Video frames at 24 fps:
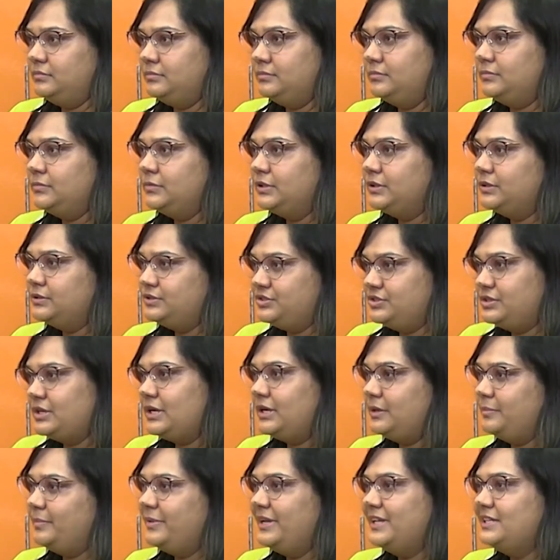
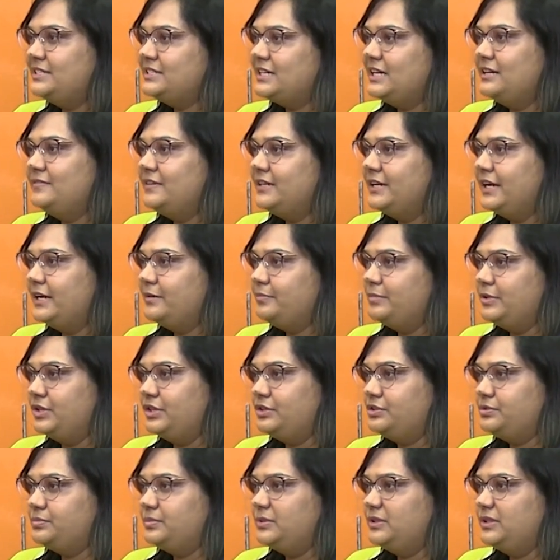The male child will get
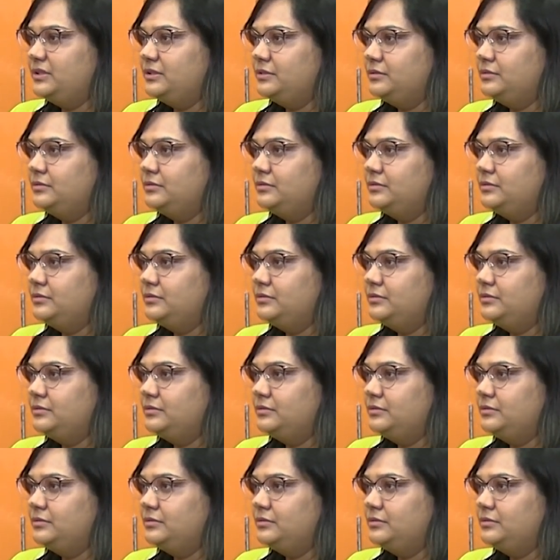punishment.